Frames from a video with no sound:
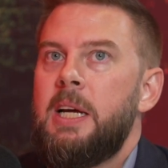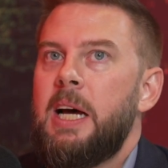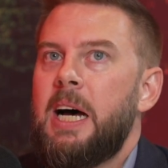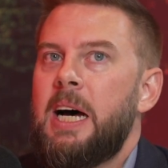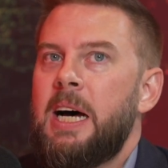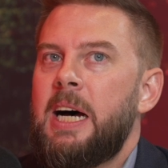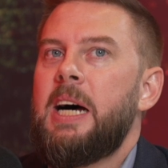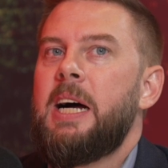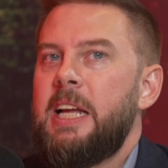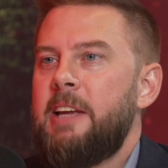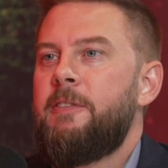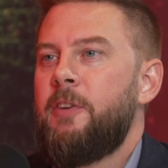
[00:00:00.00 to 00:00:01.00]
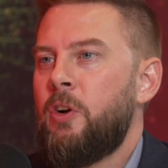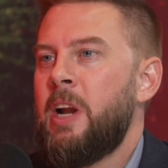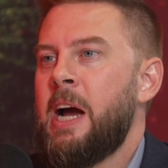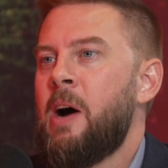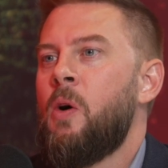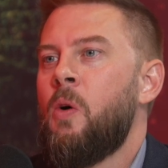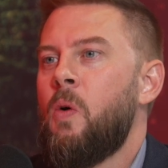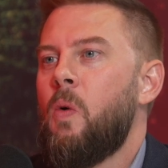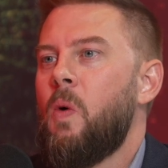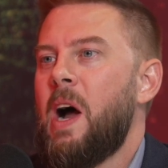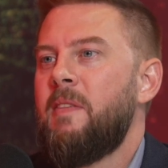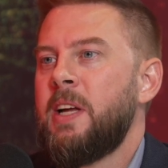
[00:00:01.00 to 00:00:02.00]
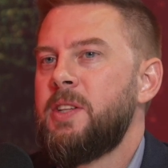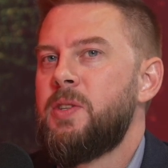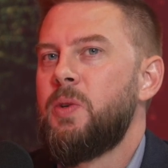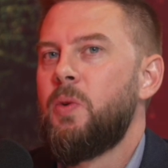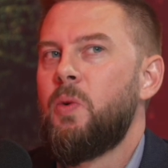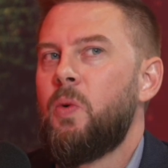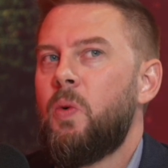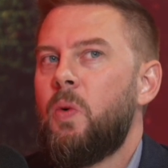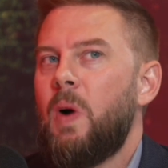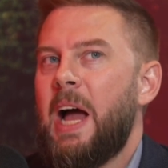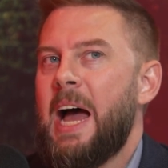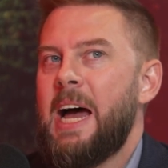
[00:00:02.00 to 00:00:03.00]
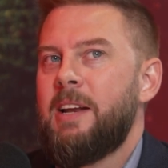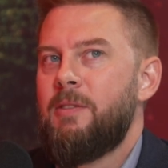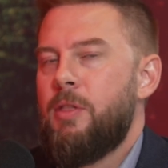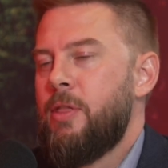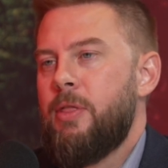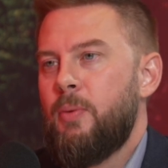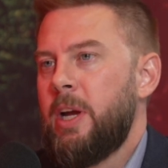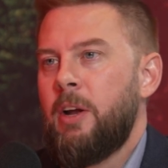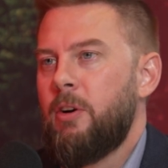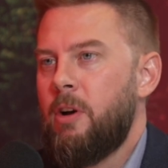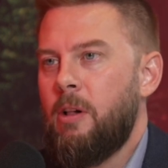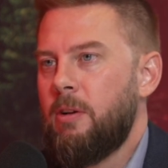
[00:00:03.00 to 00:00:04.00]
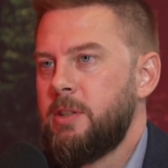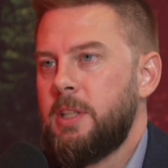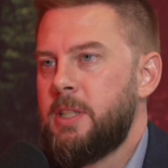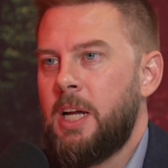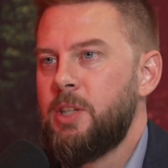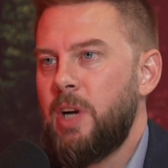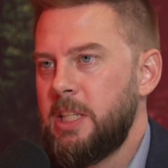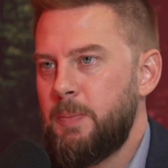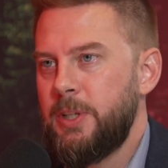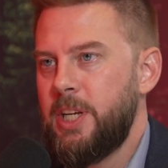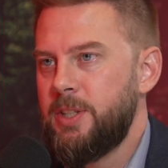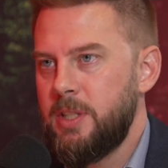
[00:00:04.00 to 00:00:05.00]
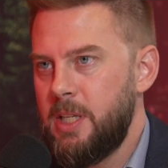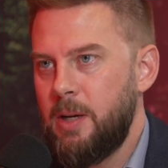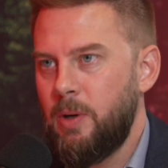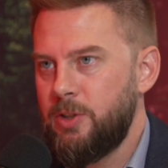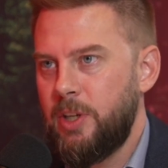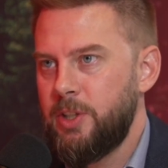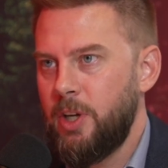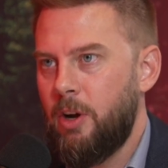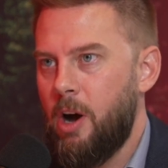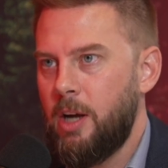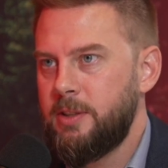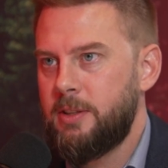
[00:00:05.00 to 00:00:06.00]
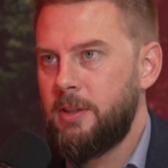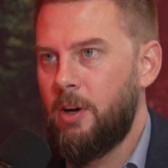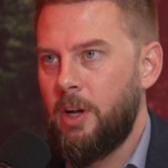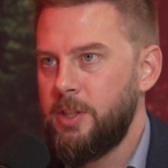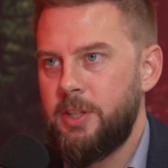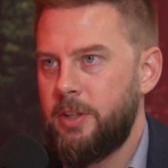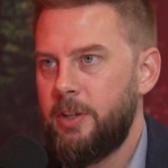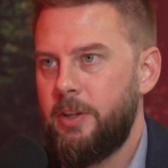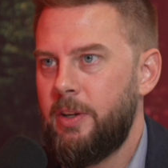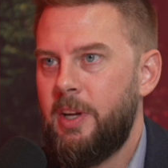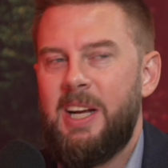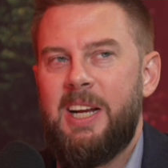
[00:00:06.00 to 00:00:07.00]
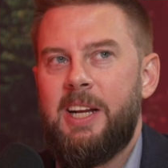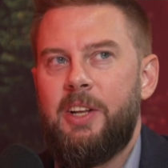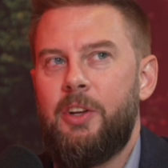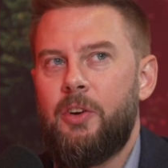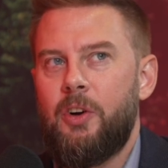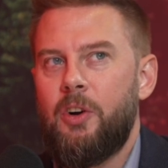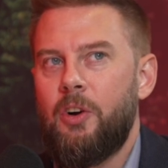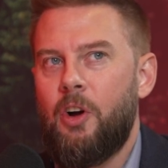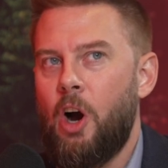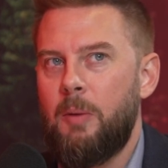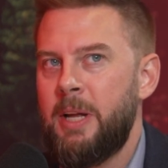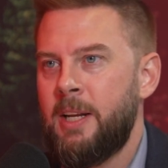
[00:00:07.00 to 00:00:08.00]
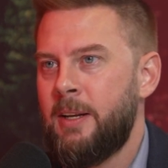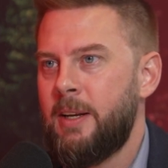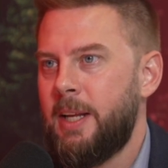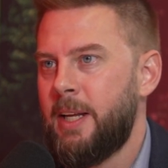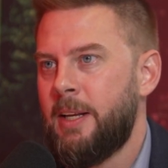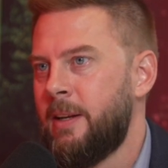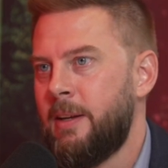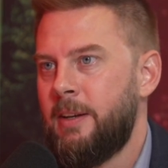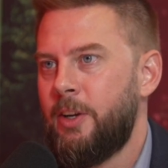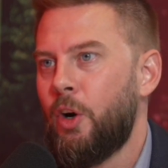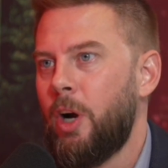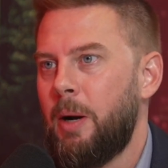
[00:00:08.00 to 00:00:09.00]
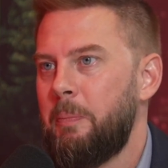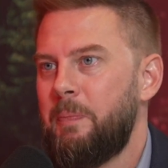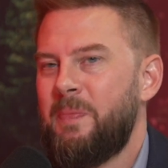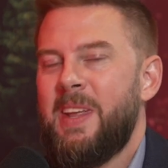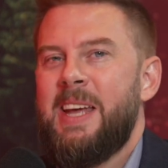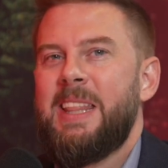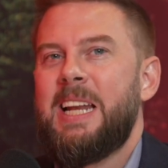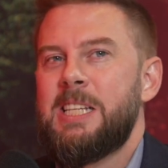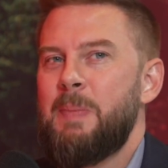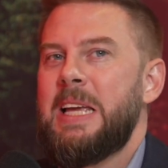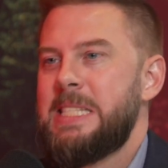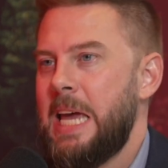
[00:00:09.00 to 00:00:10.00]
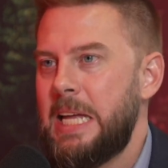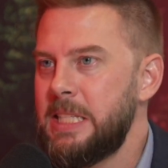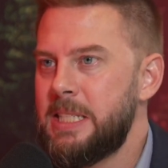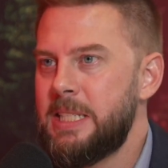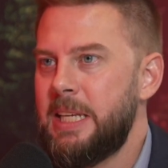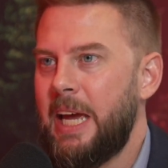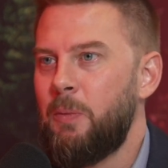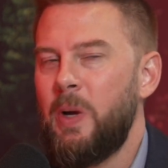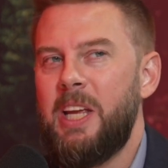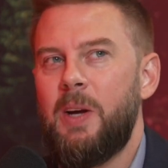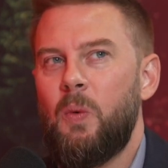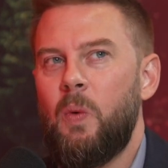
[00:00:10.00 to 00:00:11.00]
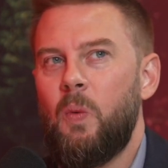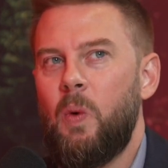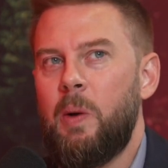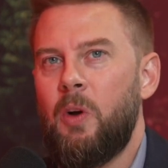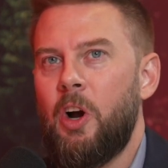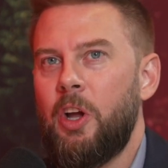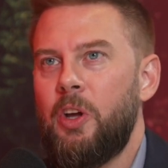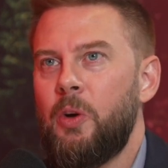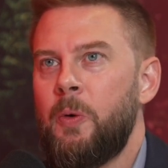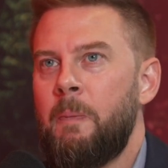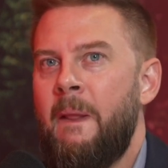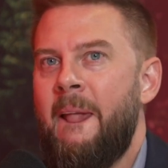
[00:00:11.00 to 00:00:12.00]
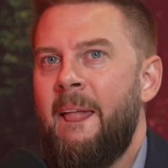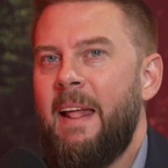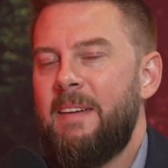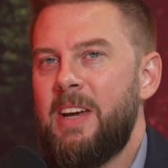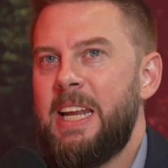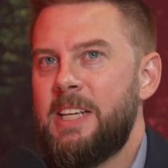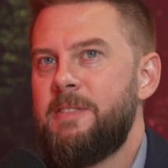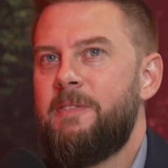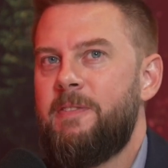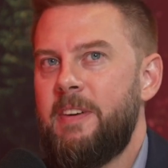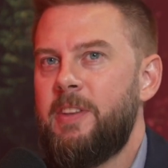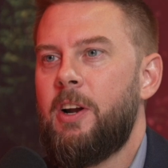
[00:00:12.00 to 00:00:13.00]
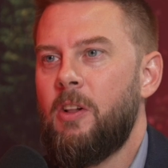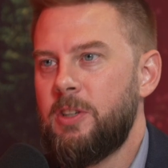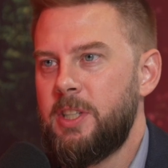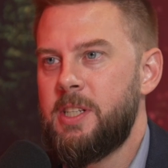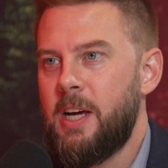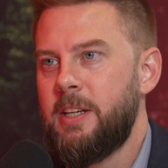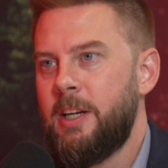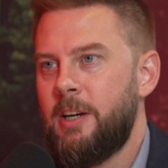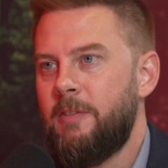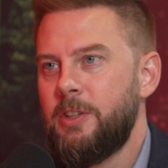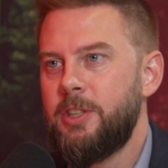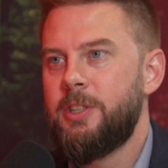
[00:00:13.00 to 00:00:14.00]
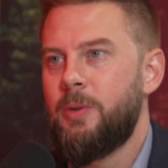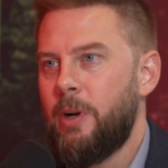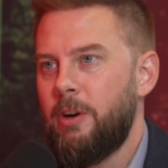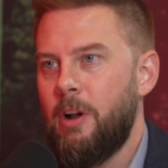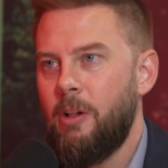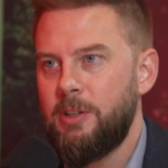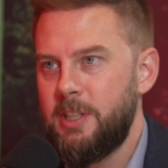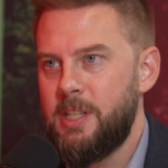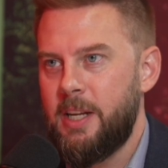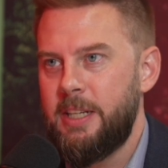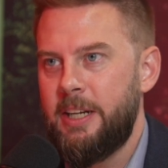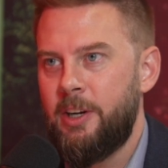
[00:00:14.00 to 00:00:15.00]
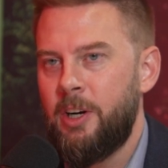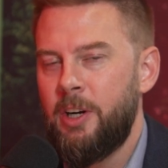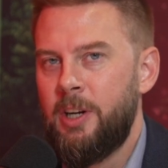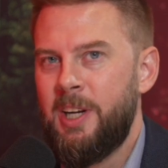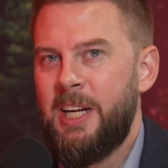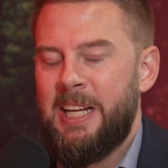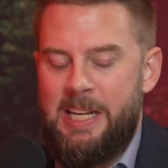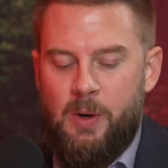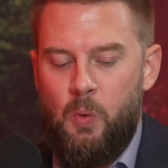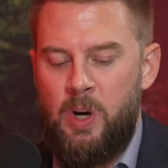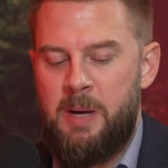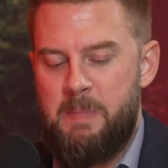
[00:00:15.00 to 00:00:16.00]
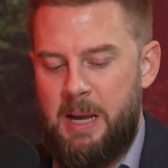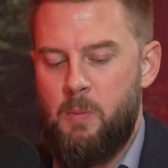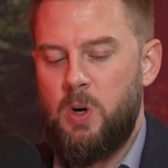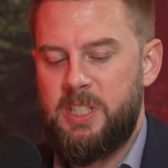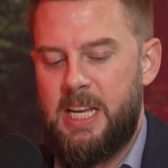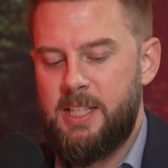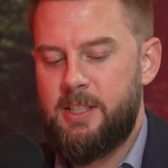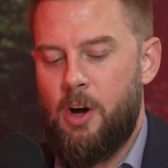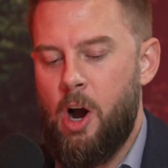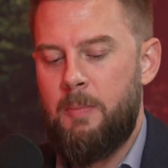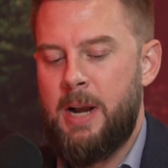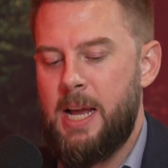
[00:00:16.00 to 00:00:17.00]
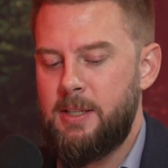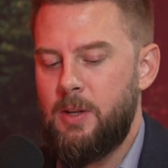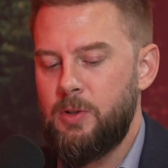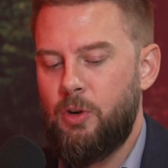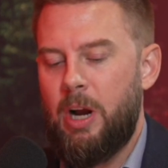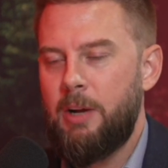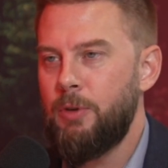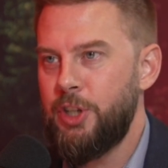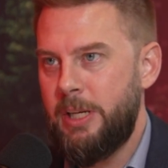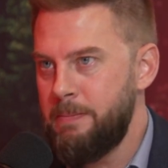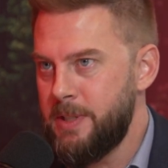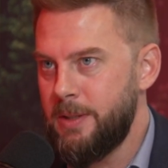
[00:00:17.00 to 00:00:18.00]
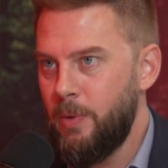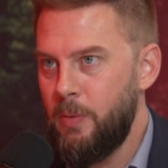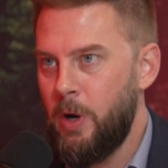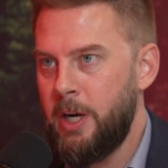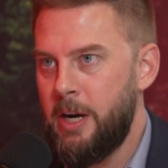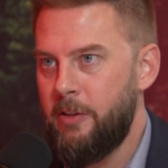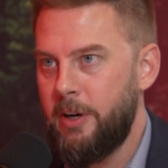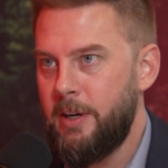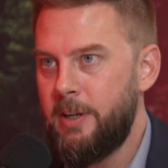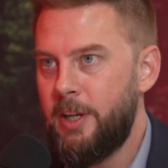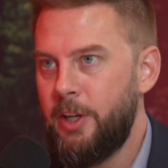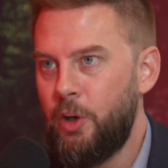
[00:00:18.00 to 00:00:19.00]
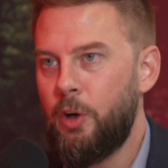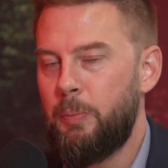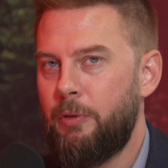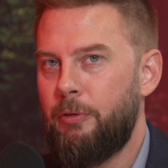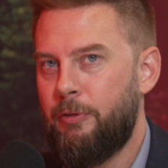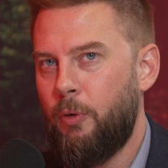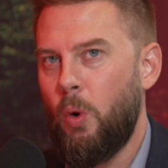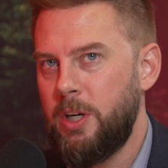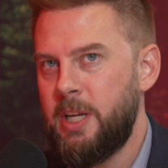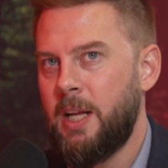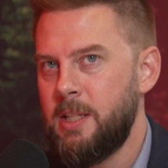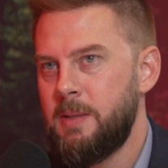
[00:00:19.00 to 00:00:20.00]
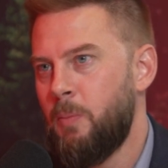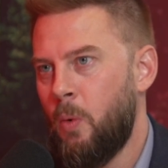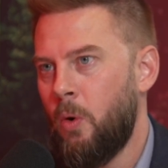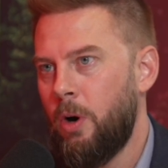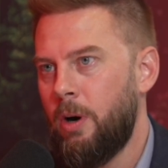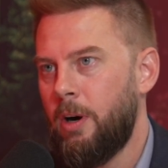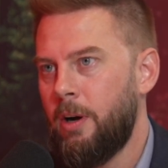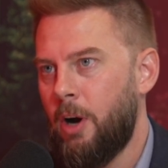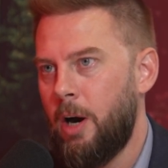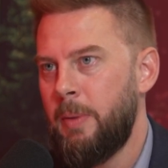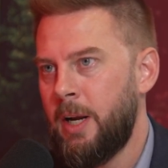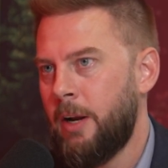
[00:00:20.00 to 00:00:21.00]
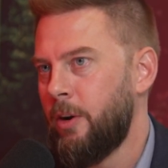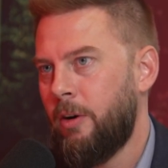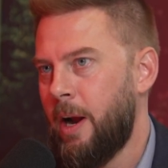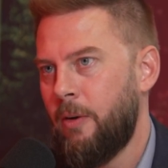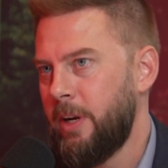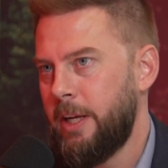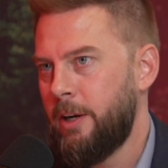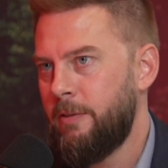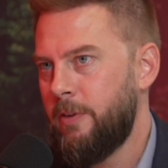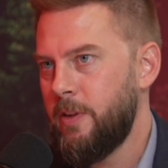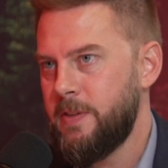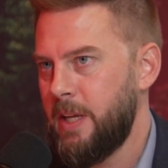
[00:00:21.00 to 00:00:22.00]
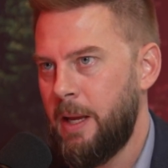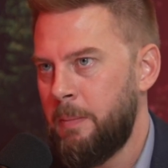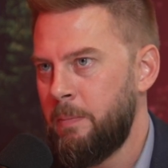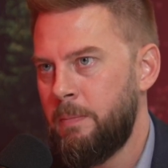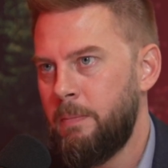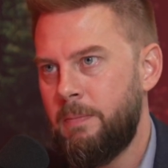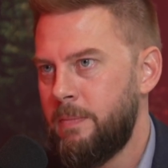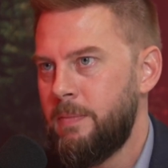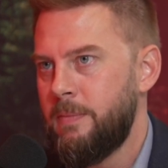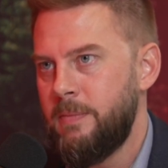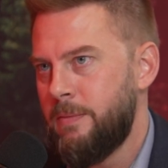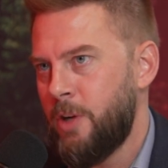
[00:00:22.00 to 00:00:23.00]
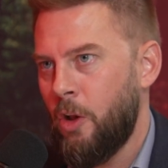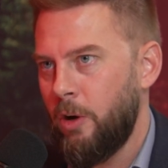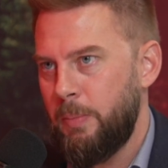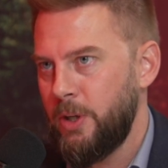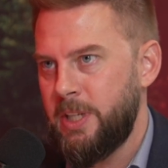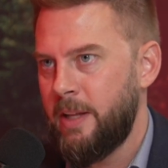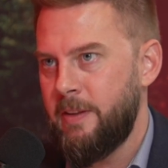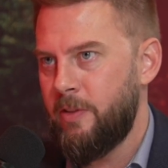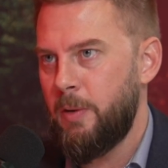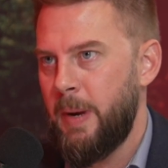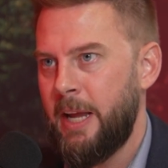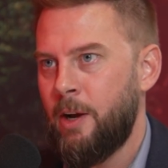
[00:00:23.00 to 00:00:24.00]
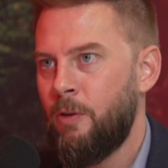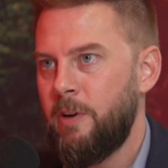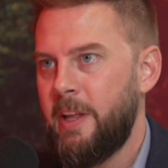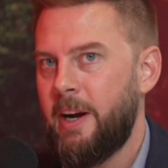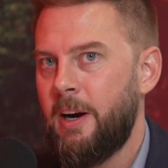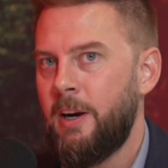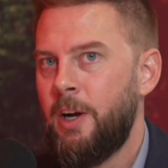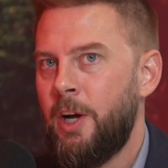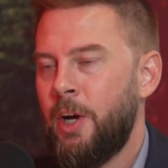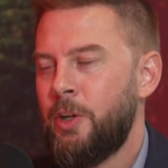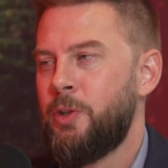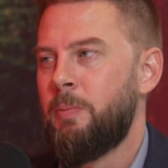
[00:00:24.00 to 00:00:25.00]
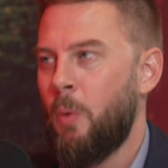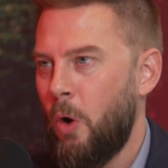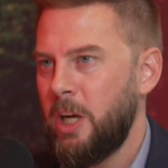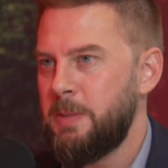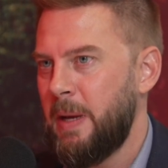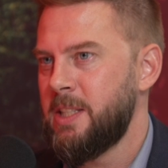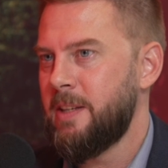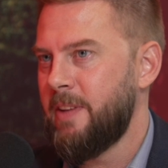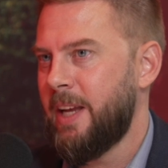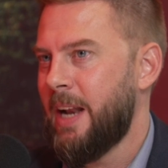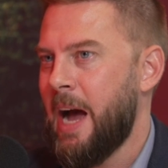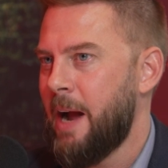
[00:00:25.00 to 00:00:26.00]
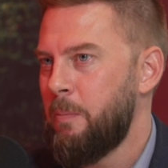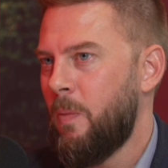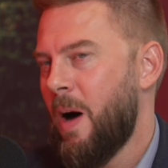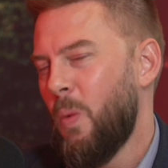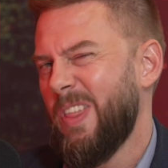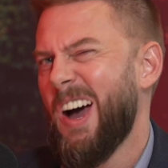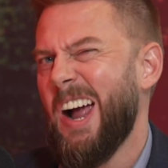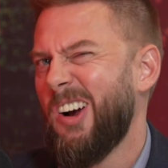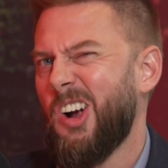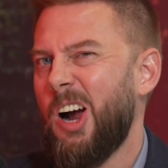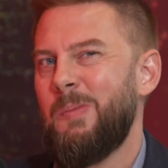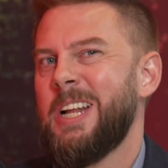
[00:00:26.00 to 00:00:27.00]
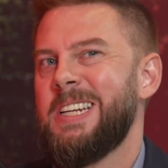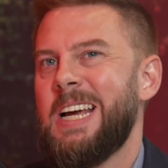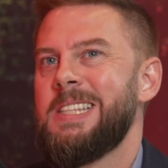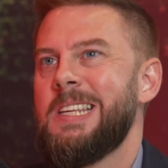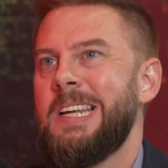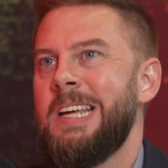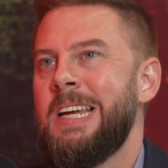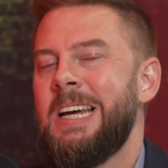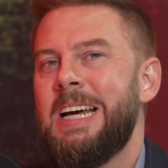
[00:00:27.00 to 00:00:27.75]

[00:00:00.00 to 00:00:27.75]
If you're now having to add $300 a ton transportation sequestration cost onto your carbon in Europe, that doesn't make sense. And we would argue if it is $50 a ton here versus $200 a ton here, wouldn't it make more sense to harmonize those credit regimes with one another? You could 4 tons more carbon underground here for the same dollar per ton that they're paying over there to more expensively and with higher carbon intensity.